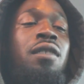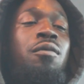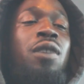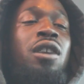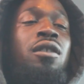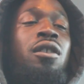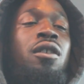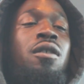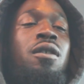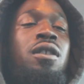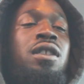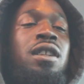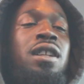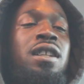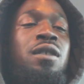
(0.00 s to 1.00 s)
We're gonna go on
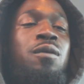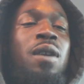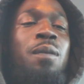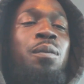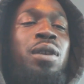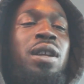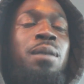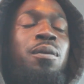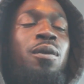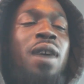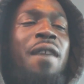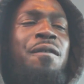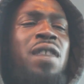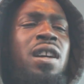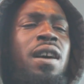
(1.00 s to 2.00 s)
to this one, people.
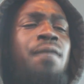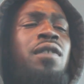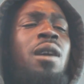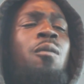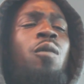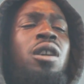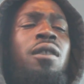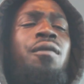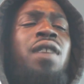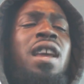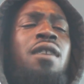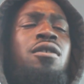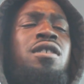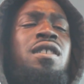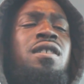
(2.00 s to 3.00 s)
I think I've done one of
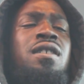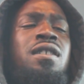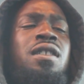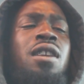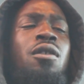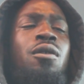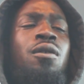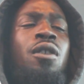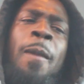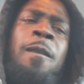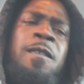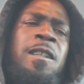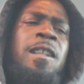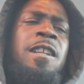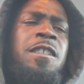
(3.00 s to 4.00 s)
Kaos's still.
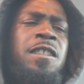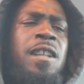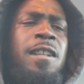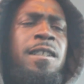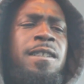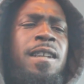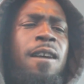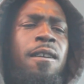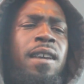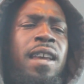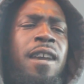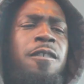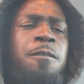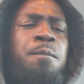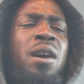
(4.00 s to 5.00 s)
So let's check this out.
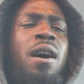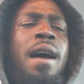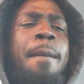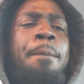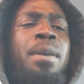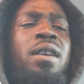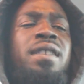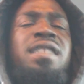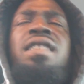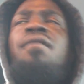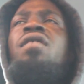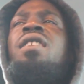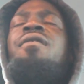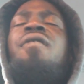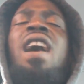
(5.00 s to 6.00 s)
Kaos behind bars,
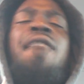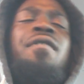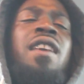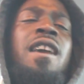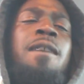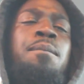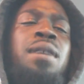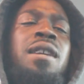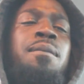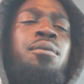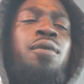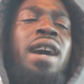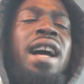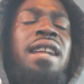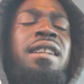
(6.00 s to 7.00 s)
75k
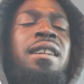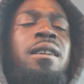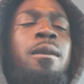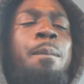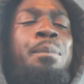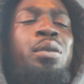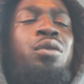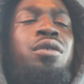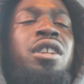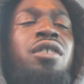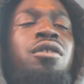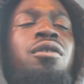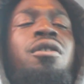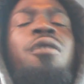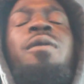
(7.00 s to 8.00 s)
people. Hackney in the
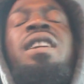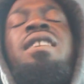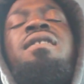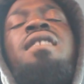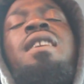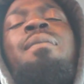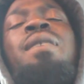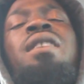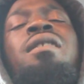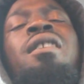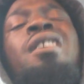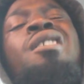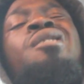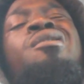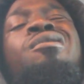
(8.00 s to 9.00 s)
building. You know where that's coming.
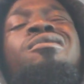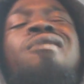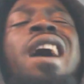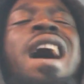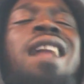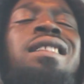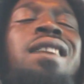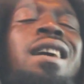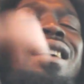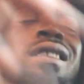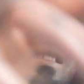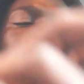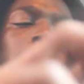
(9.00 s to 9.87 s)
Right down